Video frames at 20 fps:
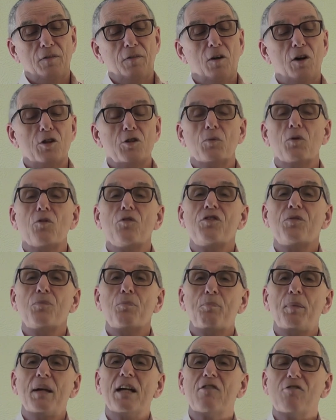find one
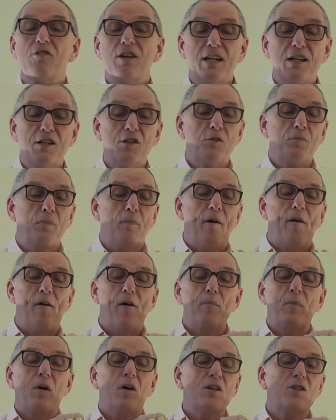bigger ears, but
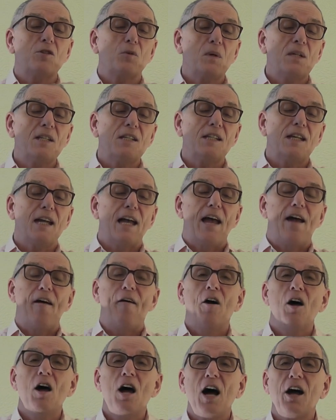um, I squeeze the
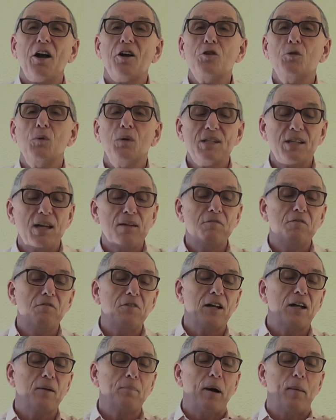air and I do a ten
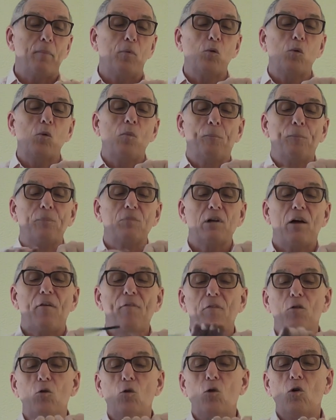finger bubble. So
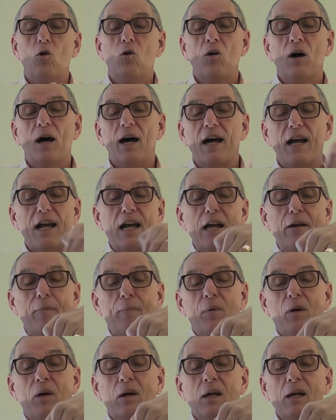four, eight,
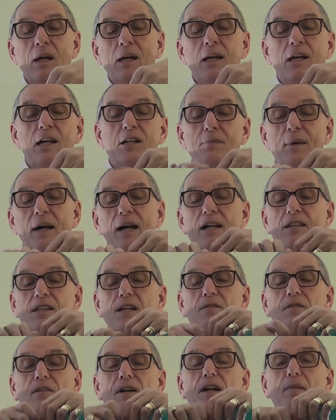that's about a
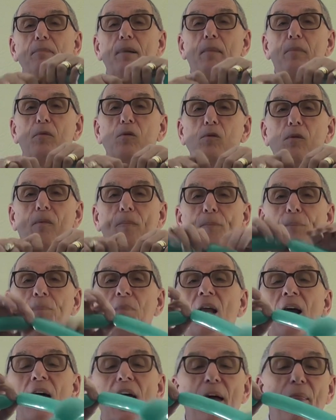ten finger bubble.
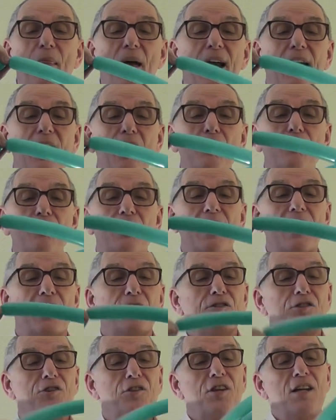And that goes down
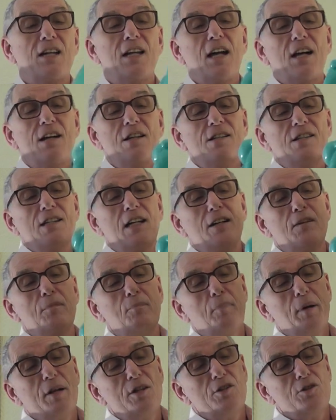to the
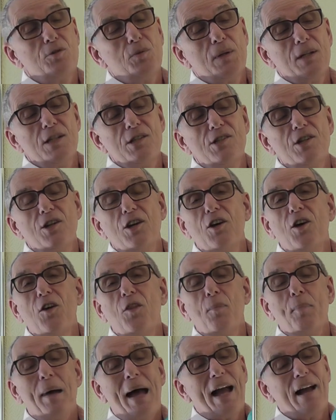second pinch twist at
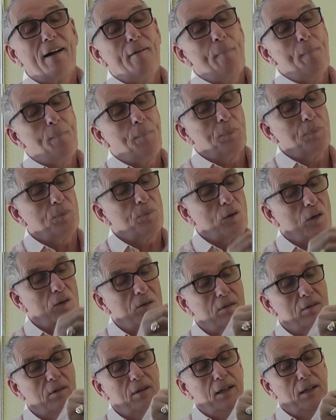the back.
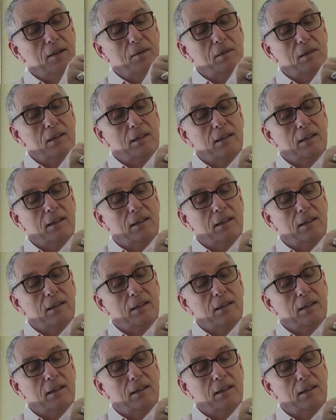All right.